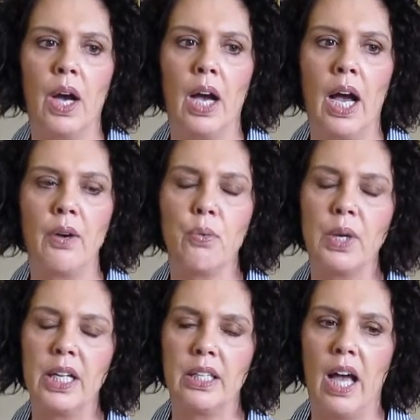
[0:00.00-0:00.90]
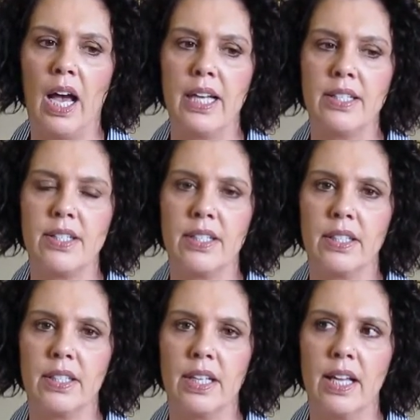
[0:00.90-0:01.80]
I realized
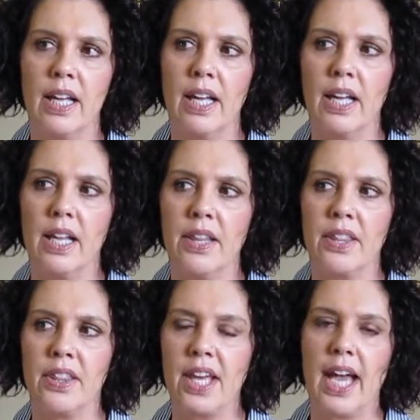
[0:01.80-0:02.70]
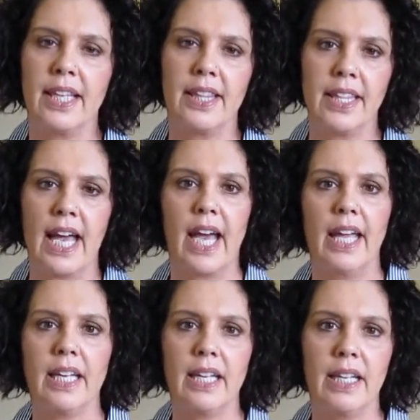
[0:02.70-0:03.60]

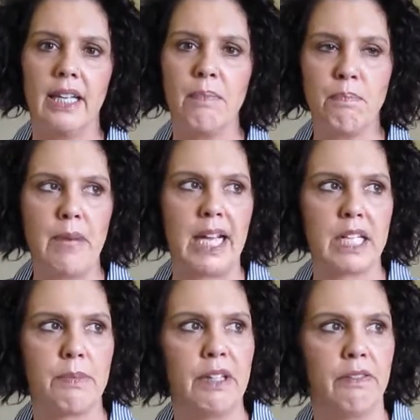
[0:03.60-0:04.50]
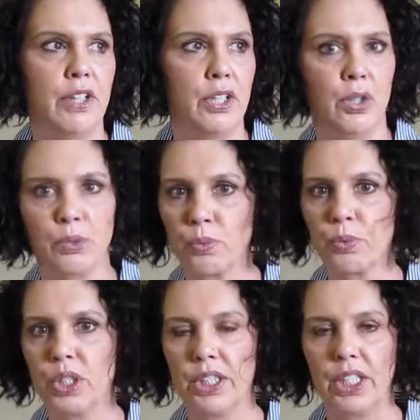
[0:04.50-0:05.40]
that makes me feel
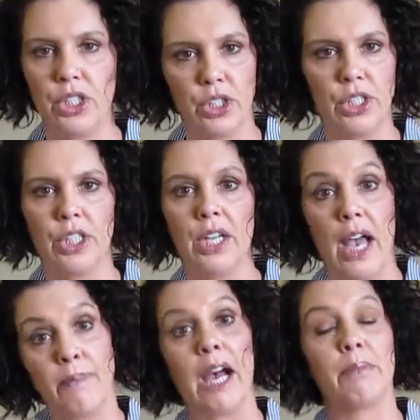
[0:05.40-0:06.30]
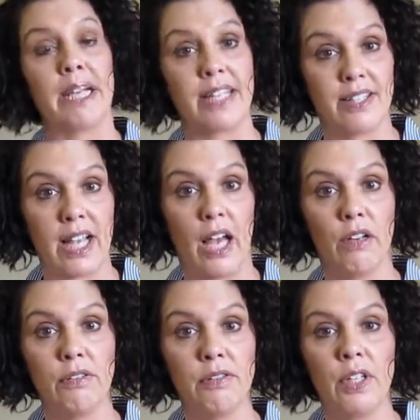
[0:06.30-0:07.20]
really good about
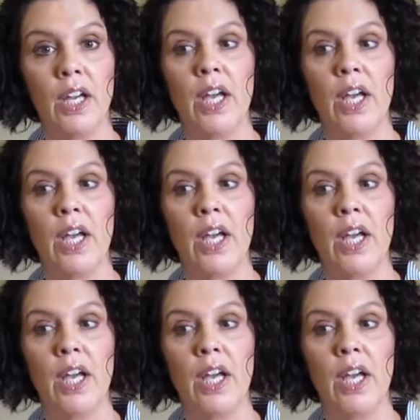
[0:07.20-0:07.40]
myself.